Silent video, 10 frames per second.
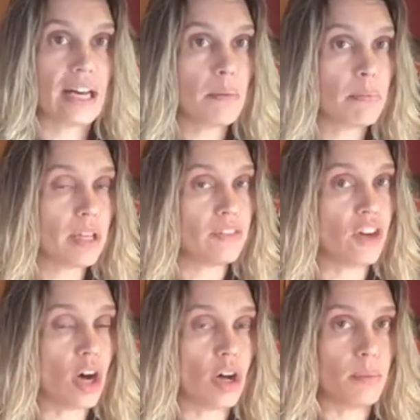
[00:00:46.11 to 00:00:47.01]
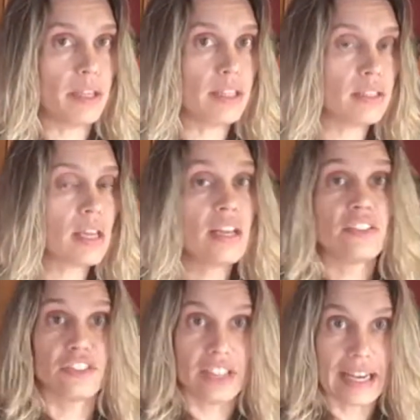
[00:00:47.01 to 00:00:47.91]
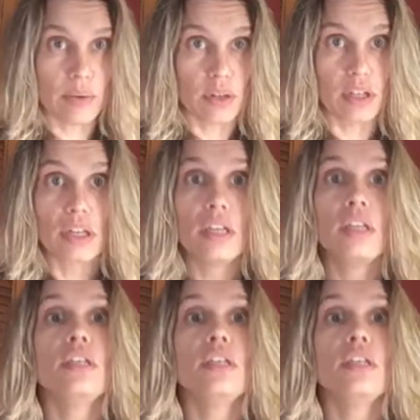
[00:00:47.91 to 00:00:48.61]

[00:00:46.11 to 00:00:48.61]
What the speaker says: cup of almond flour.